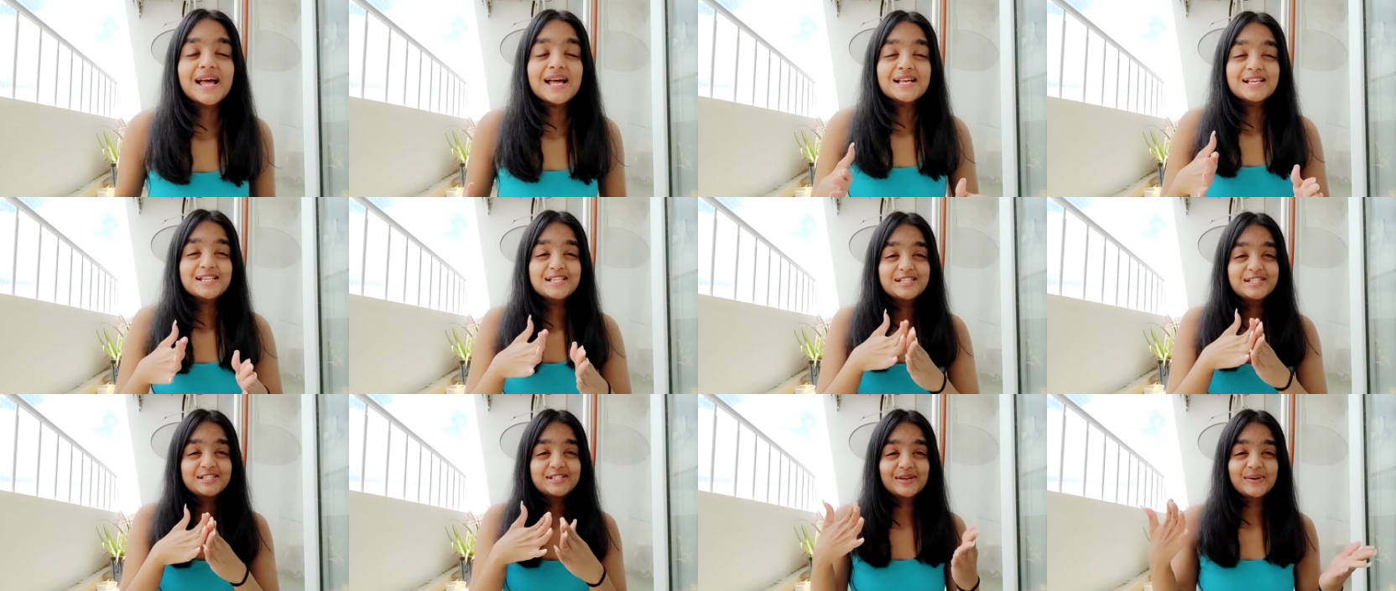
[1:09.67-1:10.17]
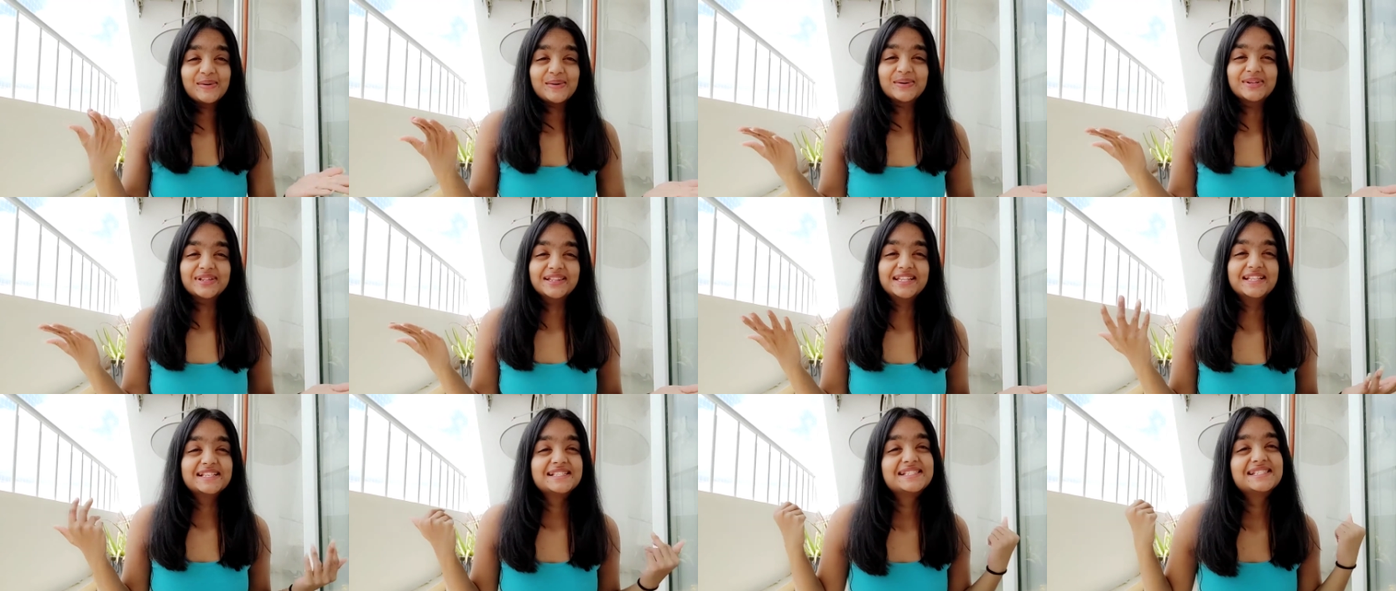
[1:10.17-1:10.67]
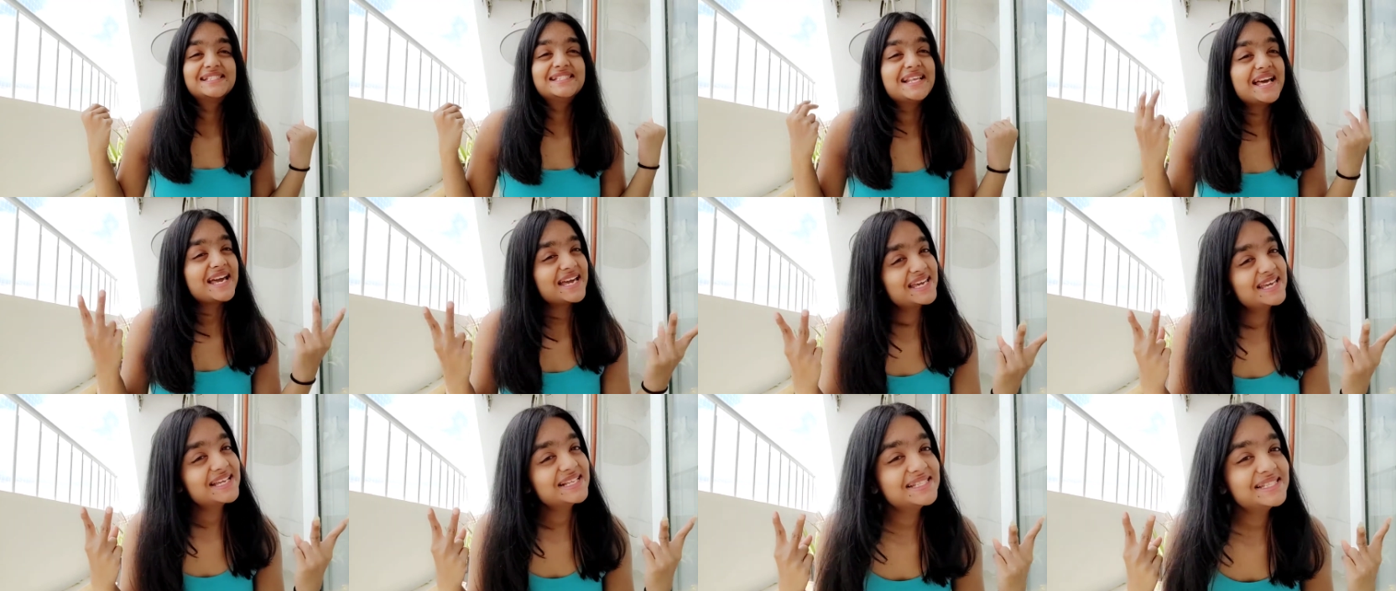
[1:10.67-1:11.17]
So the
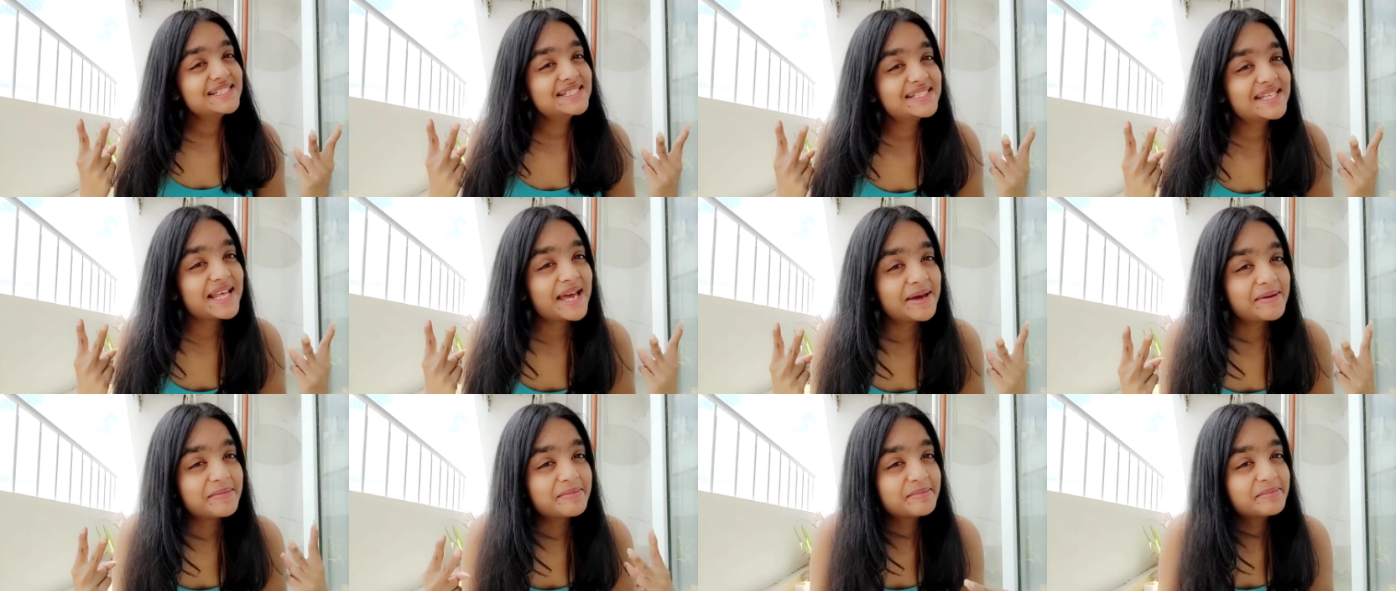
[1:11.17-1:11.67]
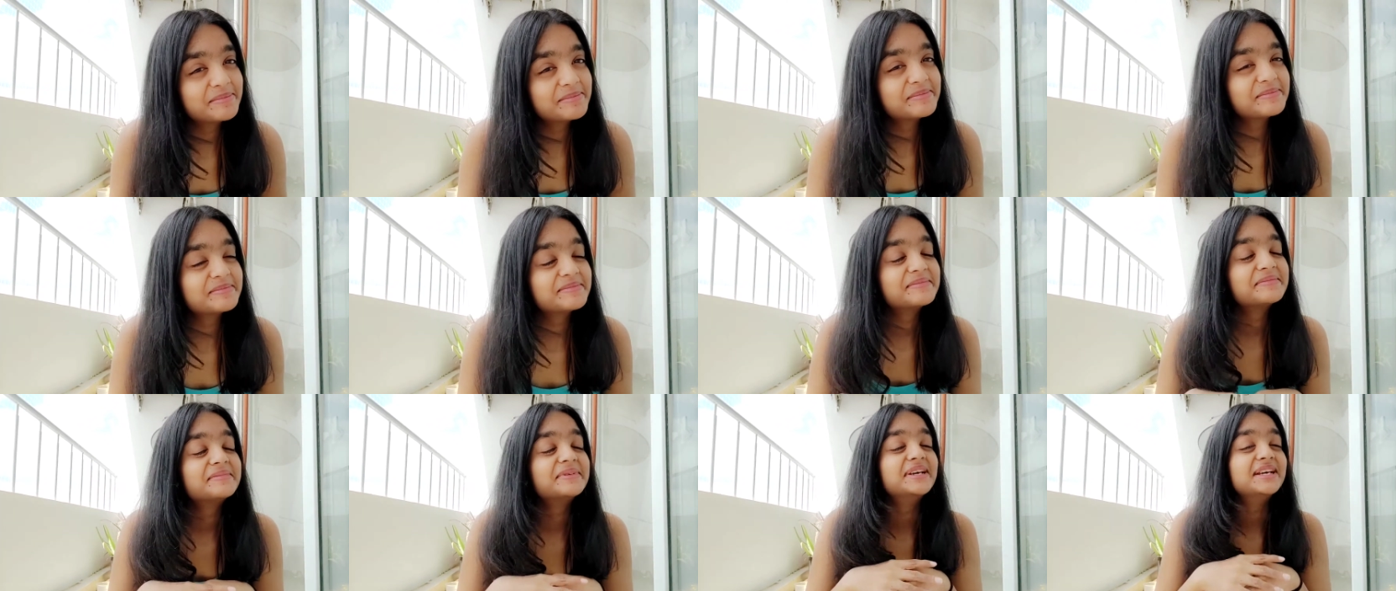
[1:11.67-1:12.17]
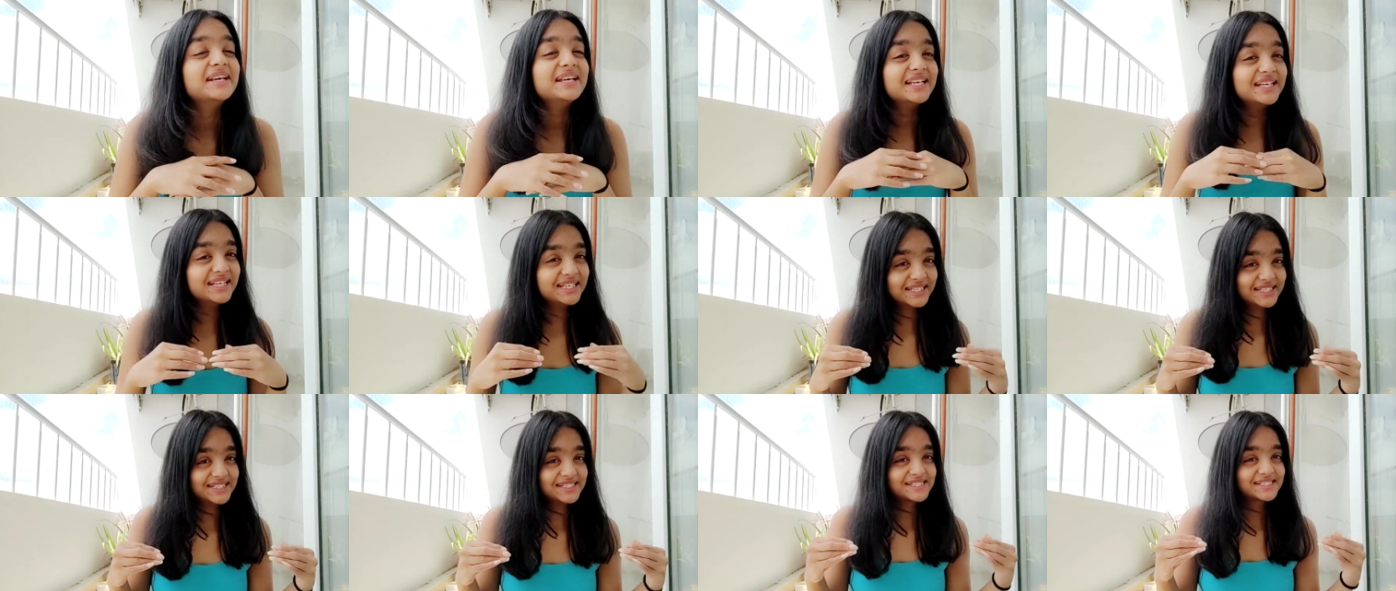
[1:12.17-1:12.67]
second step
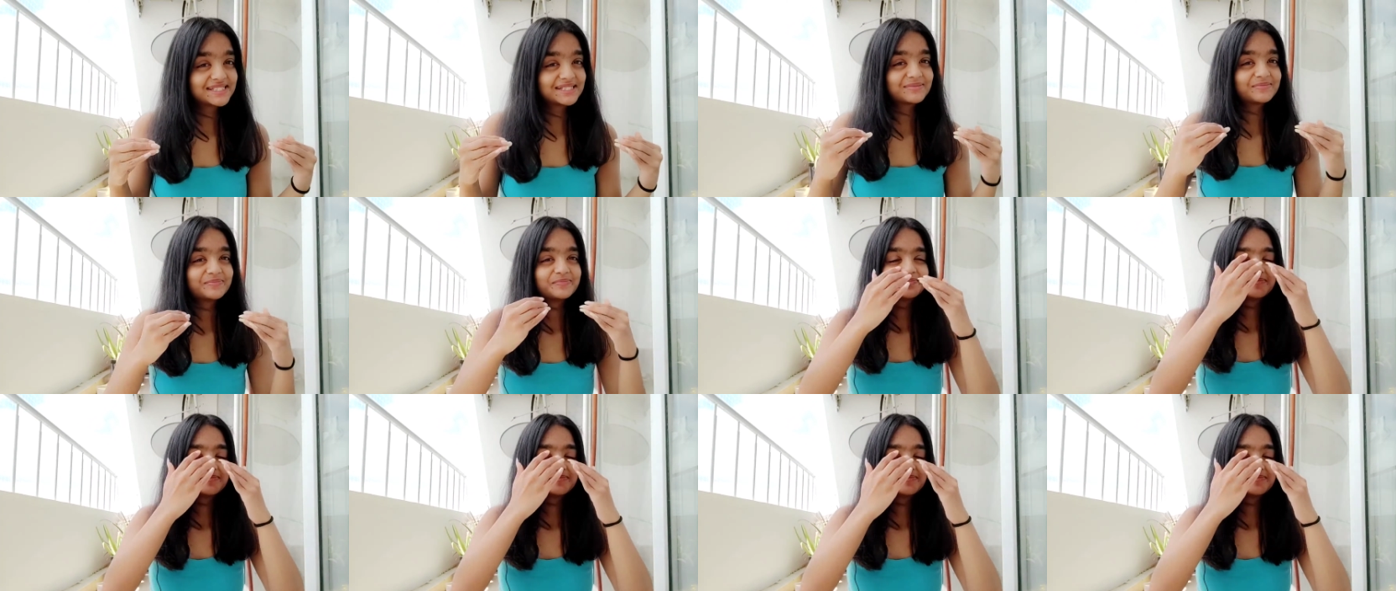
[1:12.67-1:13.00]
is,